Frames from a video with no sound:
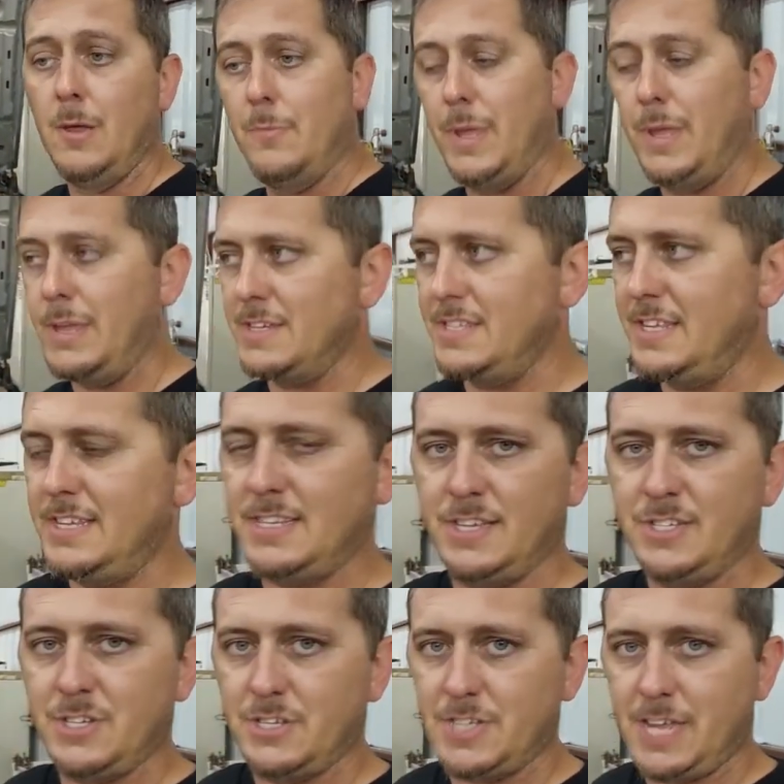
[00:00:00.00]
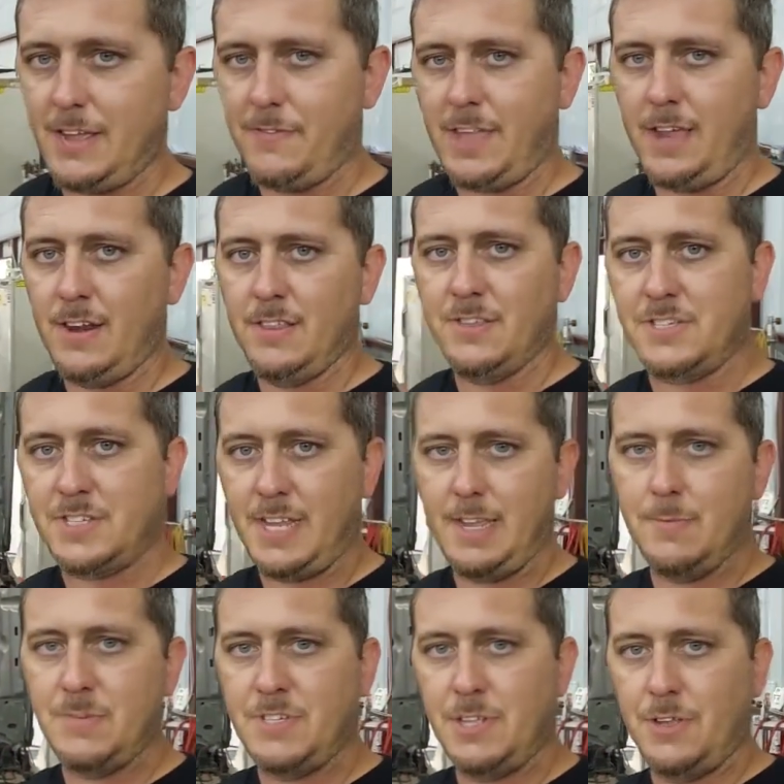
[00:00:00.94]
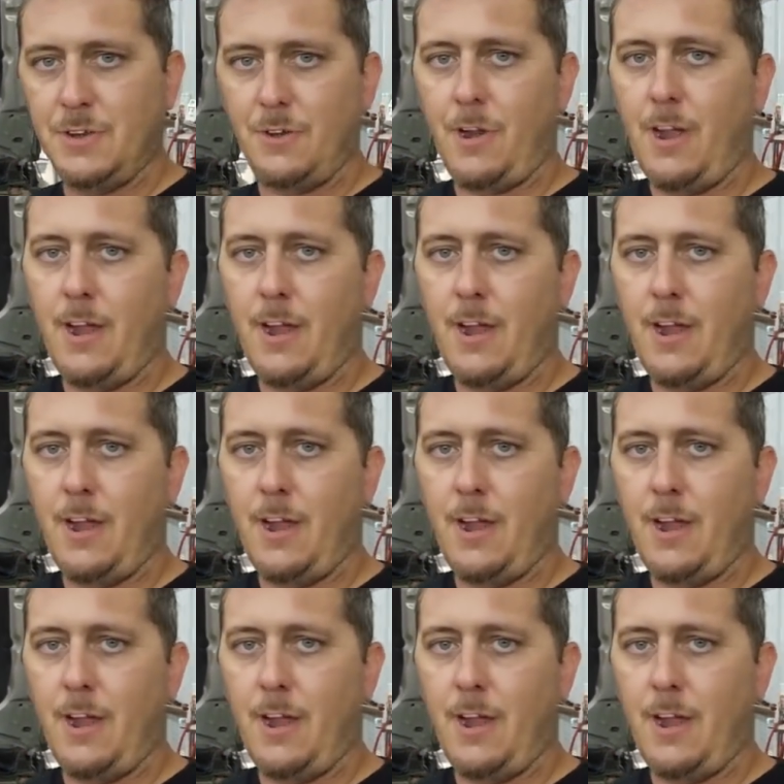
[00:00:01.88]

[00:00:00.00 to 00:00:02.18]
Because these engines have kind of the same cylinder